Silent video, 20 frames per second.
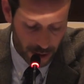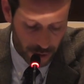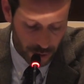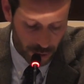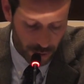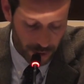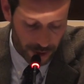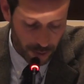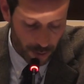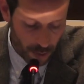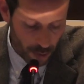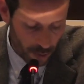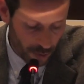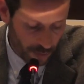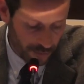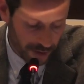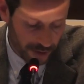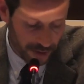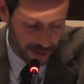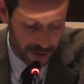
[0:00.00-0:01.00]
to be
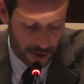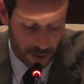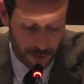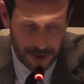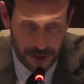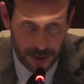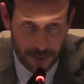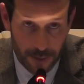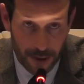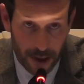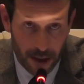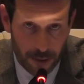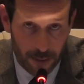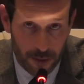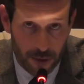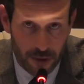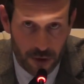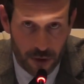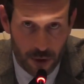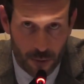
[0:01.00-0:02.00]
moved in some
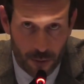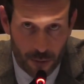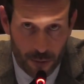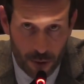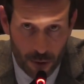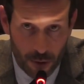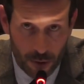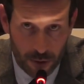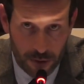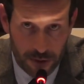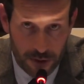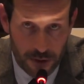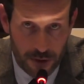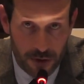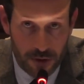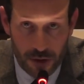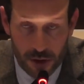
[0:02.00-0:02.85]
departments abroad,